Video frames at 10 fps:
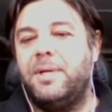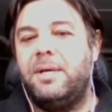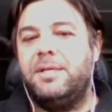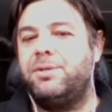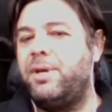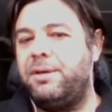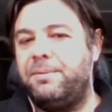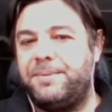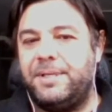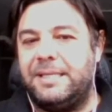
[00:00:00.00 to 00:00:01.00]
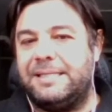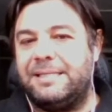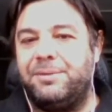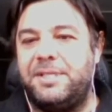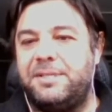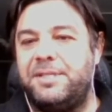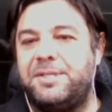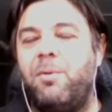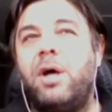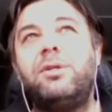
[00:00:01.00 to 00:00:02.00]
So
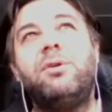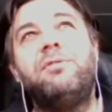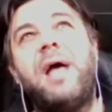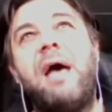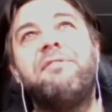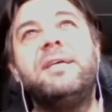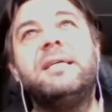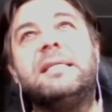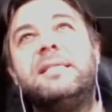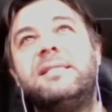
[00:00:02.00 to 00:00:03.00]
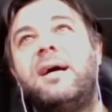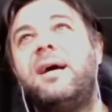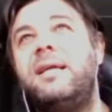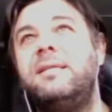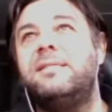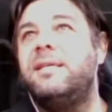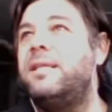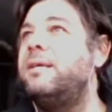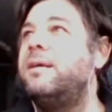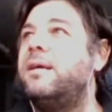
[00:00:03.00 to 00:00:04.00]
this model of having a design
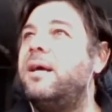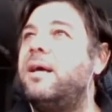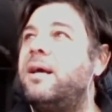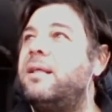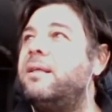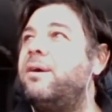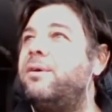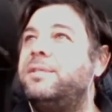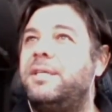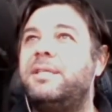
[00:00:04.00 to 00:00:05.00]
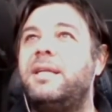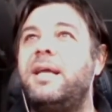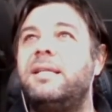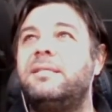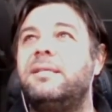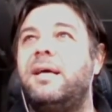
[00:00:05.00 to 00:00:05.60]
sitting on the internet,